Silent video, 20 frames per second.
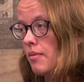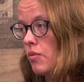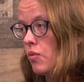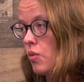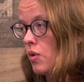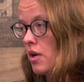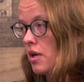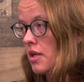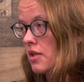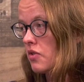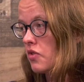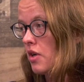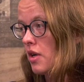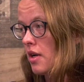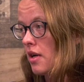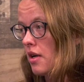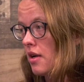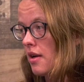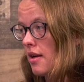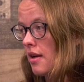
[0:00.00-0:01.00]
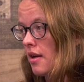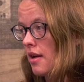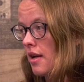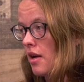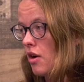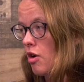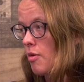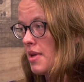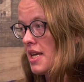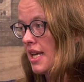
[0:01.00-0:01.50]
was an
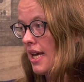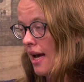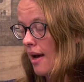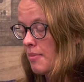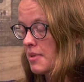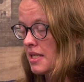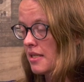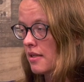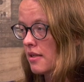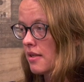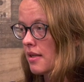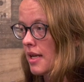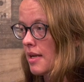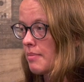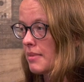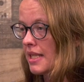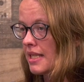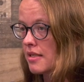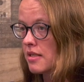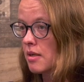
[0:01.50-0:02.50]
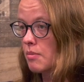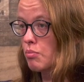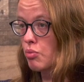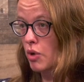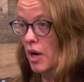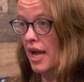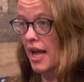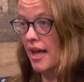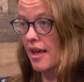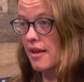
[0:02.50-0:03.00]
army captain named Linda
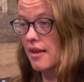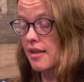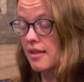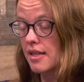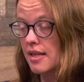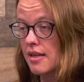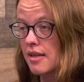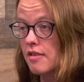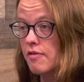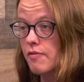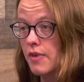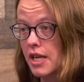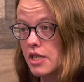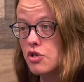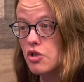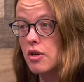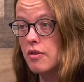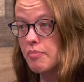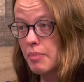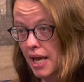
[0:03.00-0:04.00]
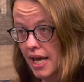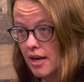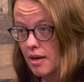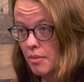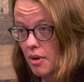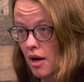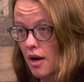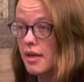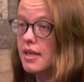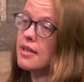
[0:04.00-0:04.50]
Bray in the invasion of
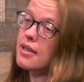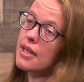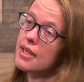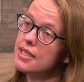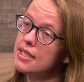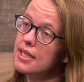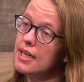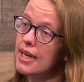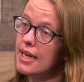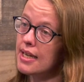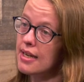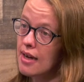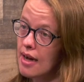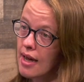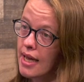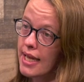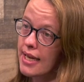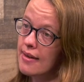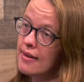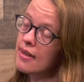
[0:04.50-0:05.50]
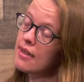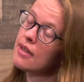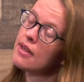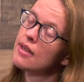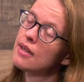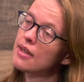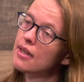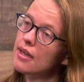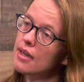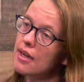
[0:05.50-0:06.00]
Panama in 1989.
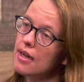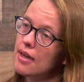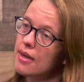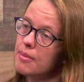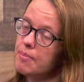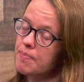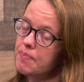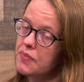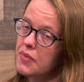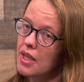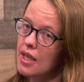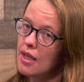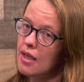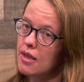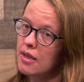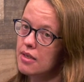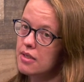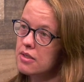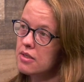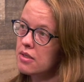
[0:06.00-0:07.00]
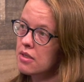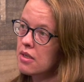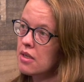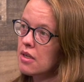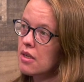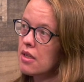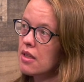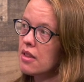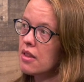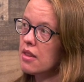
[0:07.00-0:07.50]
And
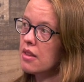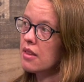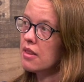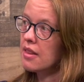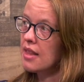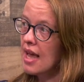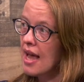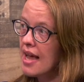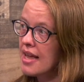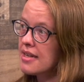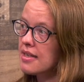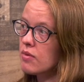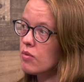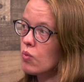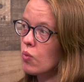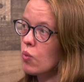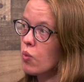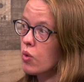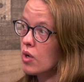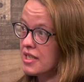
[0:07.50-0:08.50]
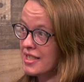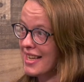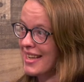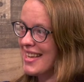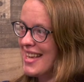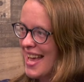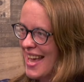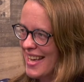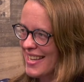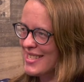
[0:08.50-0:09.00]
that was a
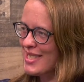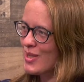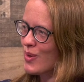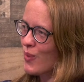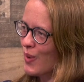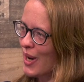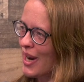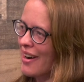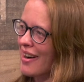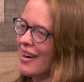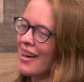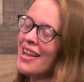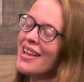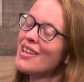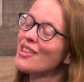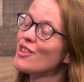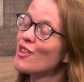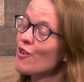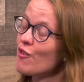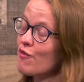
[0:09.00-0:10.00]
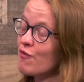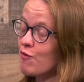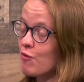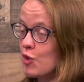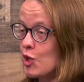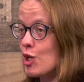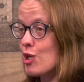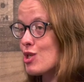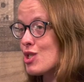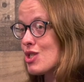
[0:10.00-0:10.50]
case where the
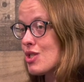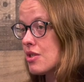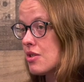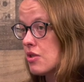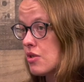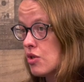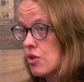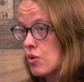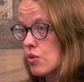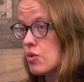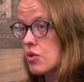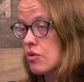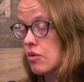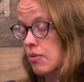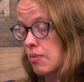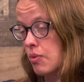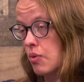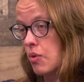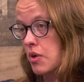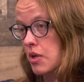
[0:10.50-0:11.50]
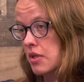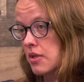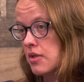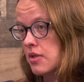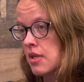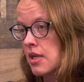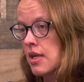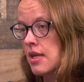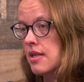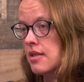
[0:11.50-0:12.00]
first news reports
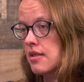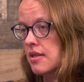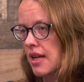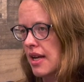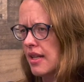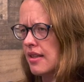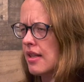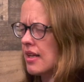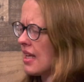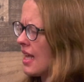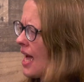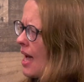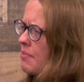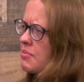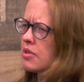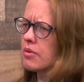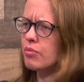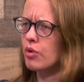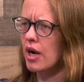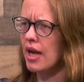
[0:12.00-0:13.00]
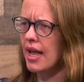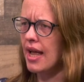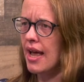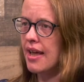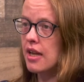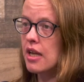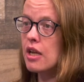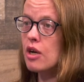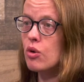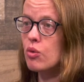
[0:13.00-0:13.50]
said that Captain Bray had
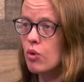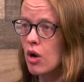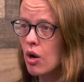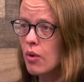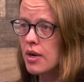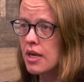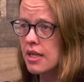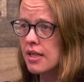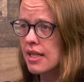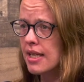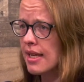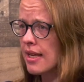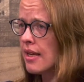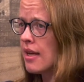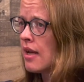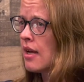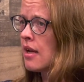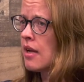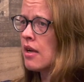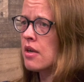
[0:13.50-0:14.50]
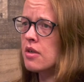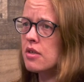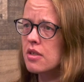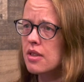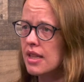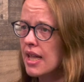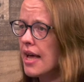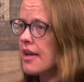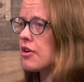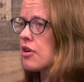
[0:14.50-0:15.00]
heroically
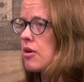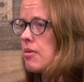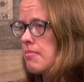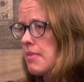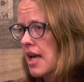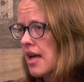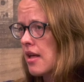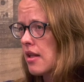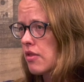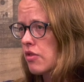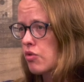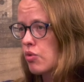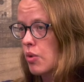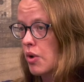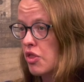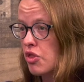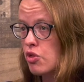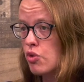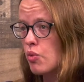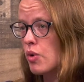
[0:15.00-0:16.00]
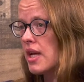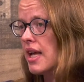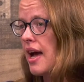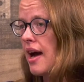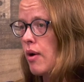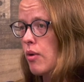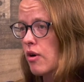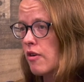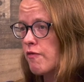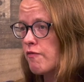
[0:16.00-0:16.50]
led her men through a
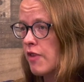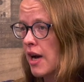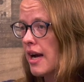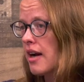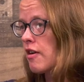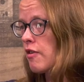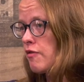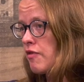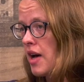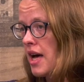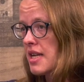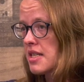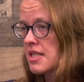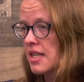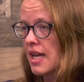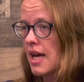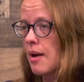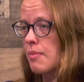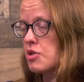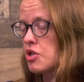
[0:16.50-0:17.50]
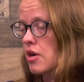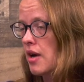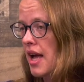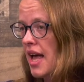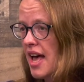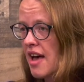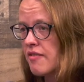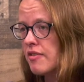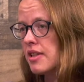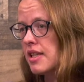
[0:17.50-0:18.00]
3-hour firefight to capture a
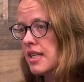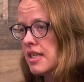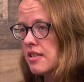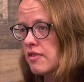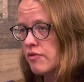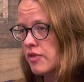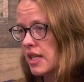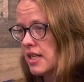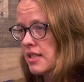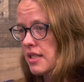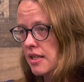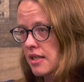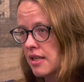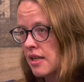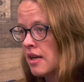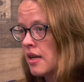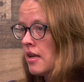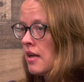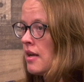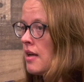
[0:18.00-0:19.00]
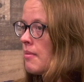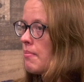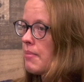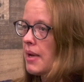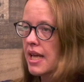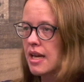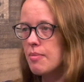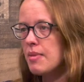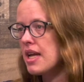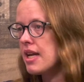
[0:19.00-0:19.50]
heavily defended
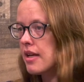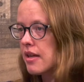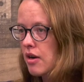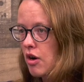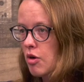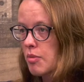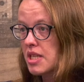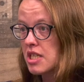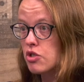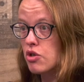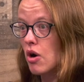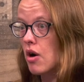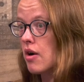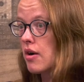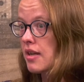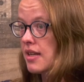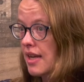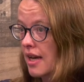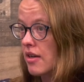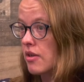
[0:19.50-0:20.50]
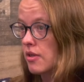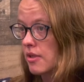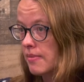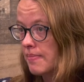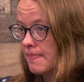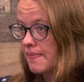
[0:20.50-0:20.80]
Panamanian army dog kennel.